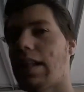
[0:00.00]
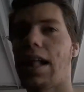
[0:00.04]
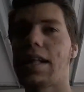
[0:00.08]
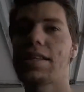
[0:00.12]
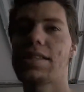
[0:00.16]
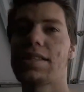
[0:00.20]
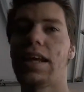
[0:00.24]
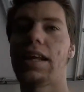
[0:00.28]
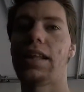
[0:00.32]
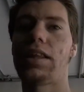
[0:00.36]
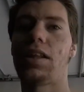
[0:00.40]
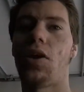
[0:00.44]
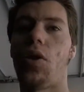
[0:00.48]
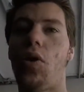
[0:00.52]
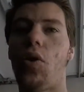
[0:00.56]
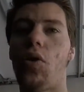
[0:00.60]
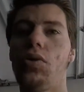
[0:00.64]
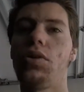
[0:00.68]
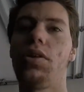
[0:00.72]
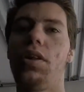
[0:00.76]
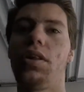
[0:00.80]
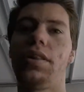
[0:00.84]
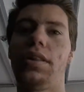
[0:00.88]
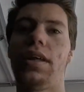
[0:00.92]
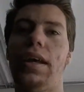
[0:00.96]
That's like the
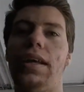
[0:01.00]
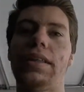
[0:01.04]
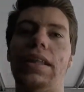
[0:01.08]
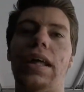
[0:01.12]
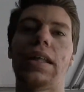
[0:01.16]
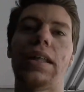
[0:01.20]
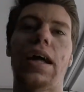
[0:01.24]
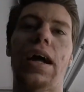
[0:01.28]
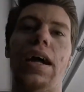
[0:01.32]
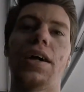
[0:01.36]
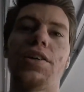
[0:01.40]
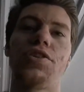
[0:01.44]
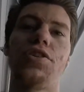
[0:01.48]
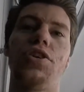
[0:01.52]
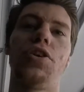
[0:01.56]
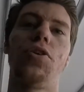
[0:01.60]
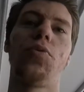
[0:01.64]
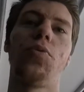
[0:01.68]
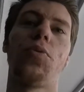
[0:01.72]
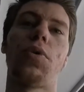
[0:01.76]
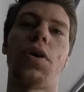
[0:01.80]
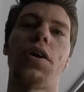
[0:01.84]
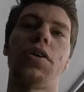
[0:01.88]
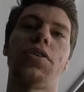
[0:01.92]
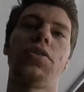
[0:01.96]
only thing that actually
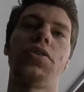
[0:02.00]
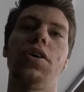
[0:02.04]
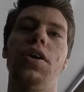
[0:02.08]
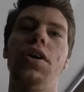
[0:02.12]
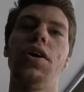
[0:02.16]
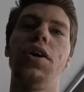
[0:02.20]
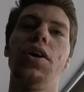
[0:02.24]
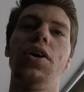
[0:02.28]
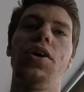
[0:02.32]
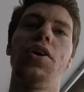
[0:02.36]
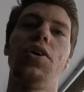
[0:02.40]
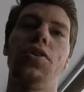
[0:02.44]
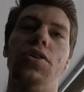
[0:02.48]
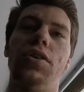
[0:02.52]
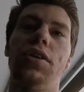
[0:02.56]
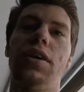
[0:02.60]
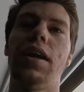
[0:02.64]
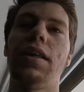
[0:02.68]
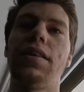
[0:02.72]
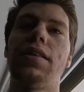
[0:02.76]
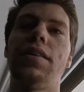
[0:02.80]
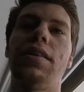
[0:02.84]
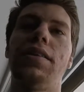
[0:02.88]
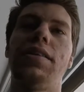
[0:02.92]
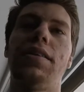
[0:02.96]
worked to
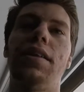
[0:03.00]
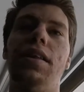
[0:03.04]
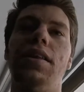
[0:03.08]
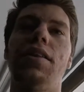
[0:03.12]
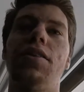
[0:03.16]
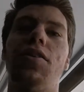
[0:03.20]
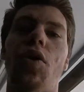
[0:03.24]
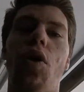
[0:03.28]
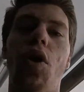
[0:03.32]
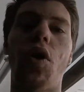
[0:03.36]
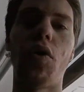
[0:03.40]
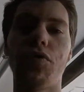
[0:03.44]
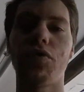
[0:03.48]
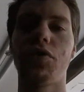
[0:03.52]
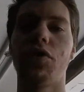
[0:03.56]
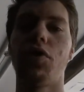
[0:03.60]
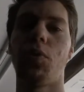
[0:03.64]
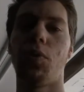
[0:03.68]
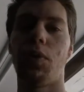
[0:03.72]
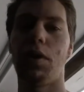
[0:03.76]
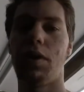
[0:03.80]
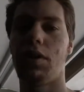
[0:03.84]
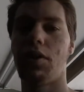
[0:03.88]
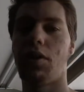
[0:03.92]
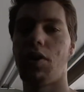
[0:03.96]
get the tint off the
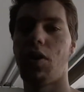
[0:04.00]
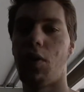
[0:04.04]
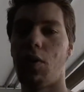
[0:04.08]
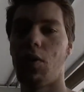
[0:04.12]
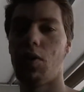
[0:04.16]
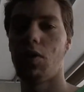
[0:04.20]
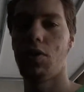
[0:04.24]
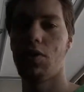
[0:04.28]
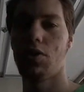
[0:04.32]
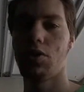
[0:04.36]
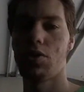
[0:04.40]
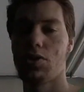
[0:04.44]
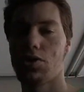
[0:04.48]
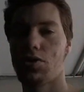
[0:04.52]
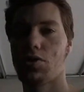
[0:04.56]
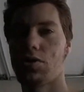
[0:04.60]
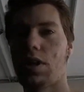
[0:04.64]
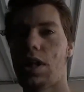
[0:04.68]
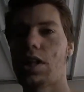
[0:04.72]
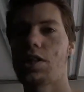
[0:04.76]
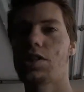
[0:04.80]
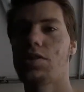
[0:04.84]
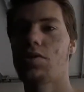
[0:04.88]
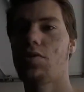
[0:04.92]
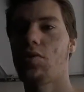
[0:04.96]
window. So
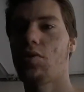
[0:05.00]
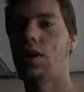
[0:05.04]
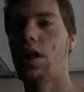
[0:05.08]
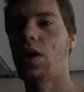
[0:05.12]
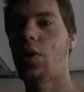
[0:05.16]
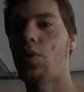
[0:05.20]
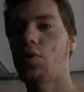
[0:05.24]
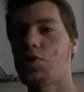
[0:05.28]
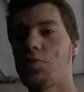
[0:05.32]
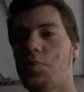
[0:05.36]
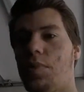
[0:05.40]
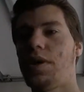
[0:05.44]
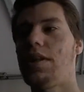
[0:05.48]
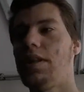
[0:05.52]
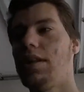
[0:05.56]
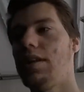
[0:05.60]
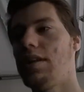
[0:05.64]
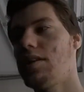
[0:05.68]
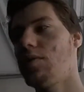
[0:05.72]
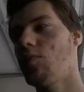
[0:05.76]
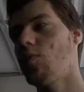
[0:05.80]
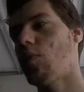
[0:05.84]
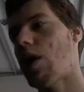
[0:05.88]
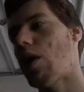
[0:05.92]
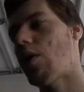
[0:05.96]
that was mainly
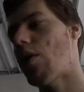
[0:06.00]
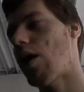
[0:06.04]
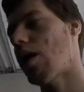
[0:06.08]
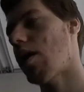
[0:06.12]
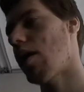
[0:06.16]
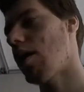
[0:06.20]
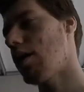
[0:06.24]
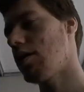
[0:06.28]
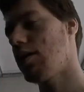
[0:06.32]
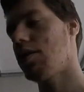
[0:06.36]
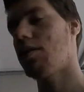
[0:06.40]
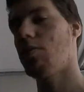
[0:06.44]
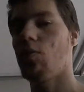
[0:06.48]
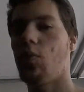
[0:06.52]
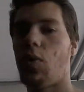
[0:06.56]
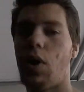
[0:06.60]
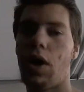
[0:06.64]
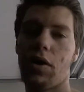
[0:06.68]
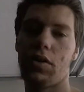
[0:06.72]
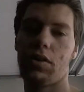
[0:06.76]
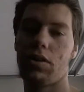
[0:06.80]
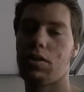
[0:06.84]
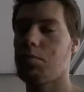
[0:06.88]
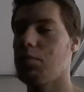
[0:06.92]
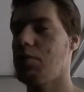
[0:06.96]
while
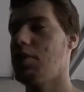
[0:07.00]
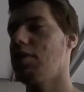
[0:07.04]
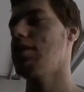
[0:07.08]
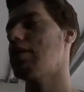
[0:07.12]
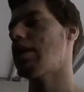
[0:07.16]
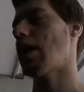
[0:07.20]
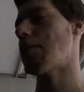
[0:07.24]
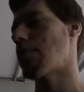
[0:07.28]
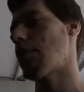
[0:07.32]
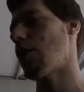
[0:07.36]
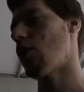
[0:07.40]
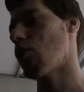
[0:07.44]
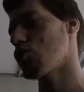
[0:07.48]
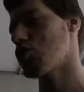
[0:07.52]
in the meantime I